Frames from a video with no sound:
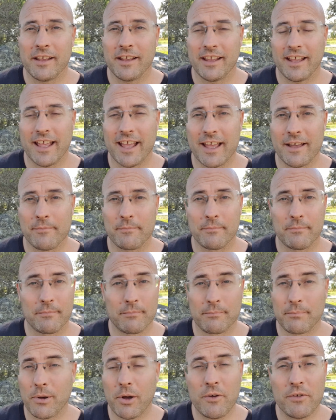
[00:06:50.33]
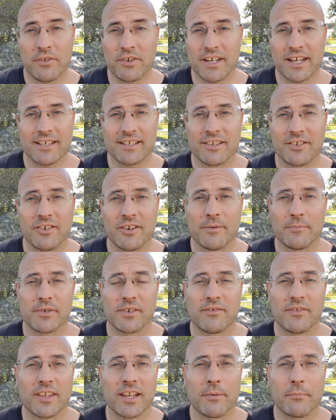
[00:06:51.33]
both just in terms
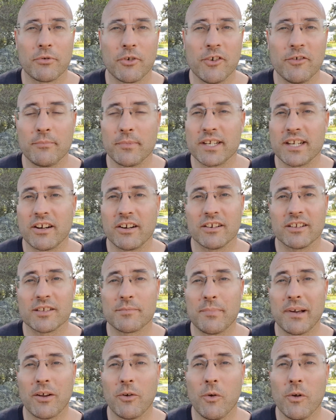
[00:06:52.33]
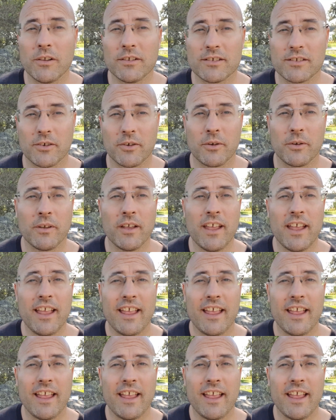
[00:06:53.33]
of the improved materials, but also